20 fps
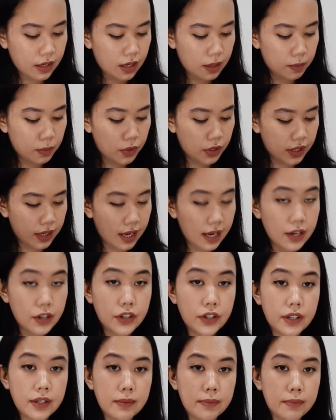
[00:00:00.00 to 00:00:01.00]

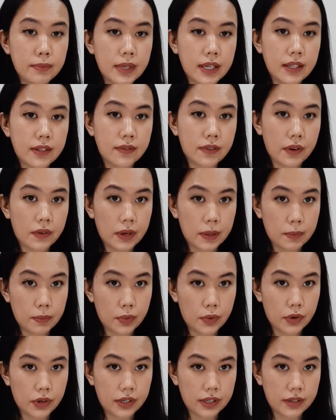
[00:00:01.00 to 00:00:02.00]
Communication is very
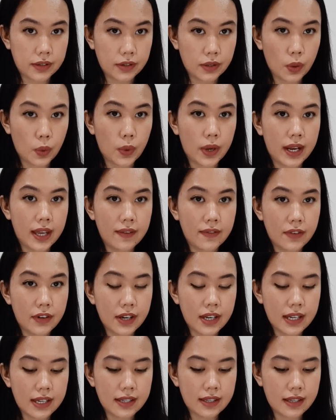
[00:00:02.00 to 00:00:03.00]
important. So whenever
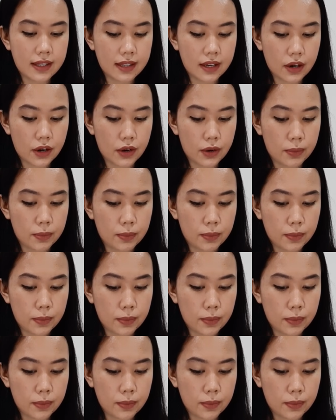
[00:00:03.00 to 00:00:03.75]
it is that they're,